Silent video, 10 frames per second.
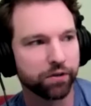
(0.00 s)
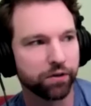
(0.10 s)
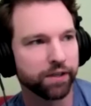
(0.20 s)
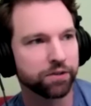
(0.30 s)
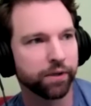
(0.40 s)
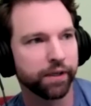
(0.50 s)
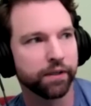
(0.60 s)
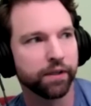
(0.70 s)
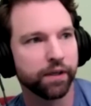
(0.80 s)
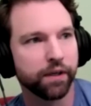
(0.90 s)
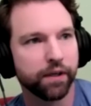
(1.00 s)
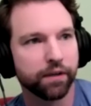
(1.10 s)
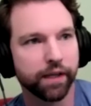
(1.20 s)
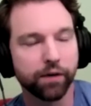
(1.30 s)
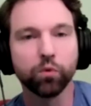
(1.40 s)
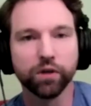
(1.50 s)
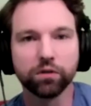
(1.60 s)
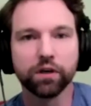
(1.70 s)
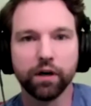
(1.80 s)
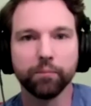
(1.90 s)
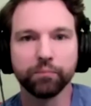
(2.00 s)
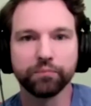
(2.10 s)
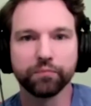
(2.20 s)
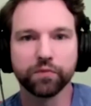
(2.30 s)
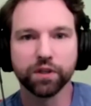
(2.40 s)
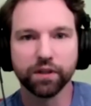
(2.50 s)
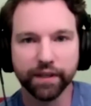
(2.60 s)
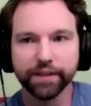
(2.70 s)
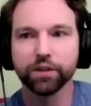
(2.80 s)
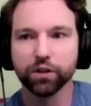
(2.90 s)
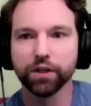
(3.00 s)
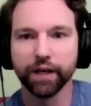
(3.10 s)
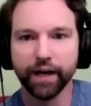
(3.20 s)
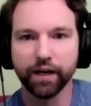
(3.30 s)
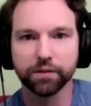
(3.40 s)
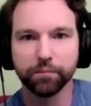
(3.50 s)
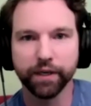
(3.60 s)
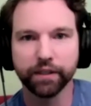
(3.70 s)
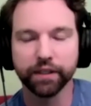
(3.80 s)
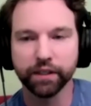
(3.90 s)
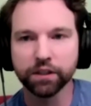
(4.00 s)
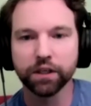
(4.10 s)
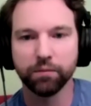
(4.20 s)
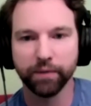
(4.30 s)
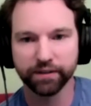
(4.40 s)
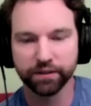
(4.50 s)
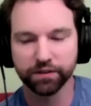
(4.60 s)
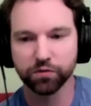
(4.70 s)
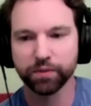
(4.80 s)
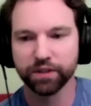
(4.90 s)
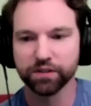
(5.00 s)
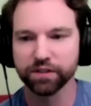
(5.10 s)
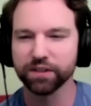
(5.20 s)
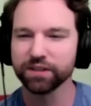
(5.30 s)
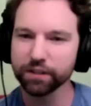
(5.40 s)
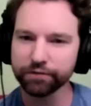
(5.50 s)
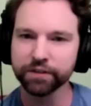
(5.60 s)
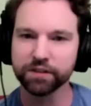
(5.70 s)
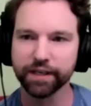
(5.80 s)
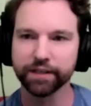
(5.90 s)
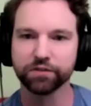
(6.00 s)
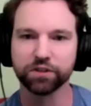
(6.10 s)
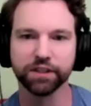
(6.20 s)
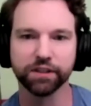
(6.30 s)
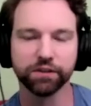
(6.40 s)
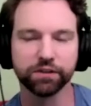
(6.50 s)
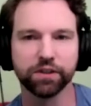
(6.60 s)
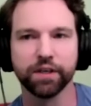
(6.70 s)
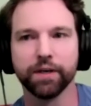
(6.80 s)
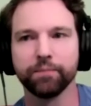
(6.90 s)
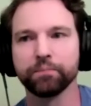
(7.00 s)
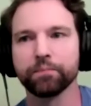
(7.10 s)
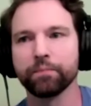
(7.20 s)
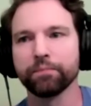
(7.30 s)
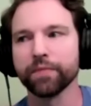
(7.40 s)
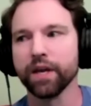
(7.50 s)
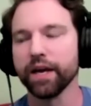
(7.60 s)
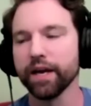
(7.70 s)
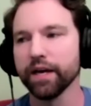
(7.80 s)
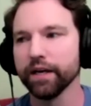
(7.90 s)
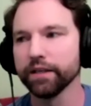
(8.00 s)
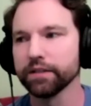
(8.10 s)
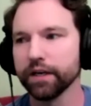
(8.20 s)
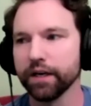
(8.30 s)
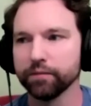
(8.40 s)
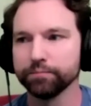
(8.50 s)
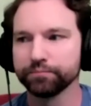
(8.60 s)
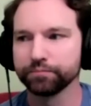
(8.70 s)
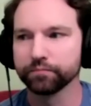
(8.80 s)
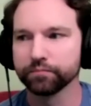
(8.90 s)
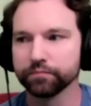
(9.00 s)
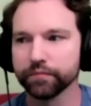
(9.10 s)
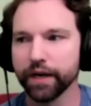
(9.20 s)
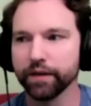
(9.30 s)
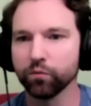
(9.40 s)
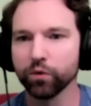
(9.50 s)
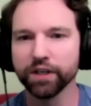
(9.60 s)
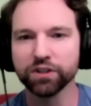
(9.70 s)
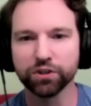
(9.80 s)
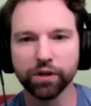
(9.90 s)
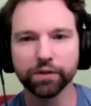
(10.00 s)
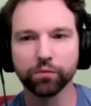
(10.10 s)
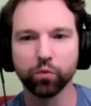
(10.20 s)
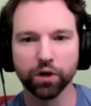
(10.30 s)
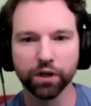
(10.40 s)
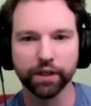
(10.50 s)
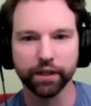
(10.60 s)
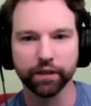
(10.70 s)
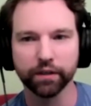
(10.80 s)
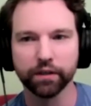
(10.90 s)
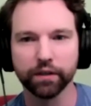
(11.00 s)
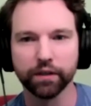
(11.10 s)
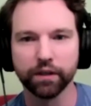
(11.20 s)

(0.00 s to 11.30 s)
they graduate, they will come to then learn how to make income at this because it's a different set of skills. It is, and um, and when I started working,